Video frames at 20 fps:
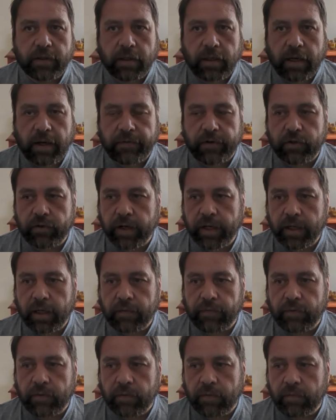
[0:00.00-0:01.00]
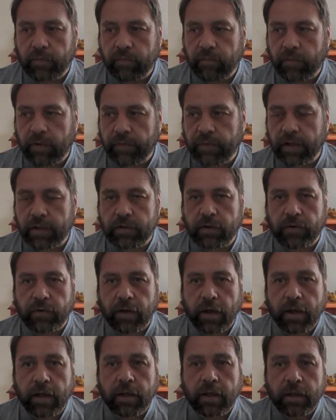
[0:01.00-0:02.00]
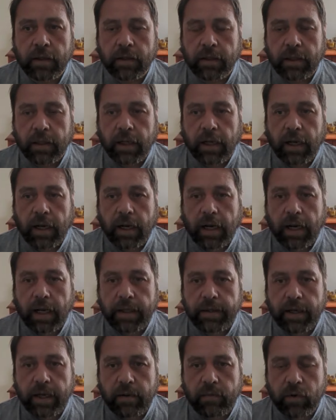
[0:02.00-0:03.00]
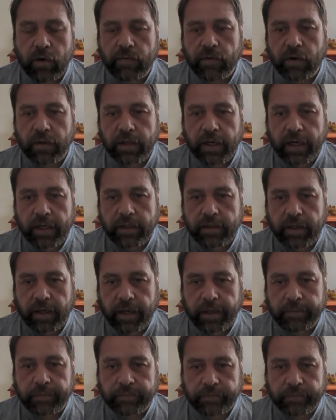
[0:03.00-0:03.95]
have a drink if that's your thing, and then move on the next day.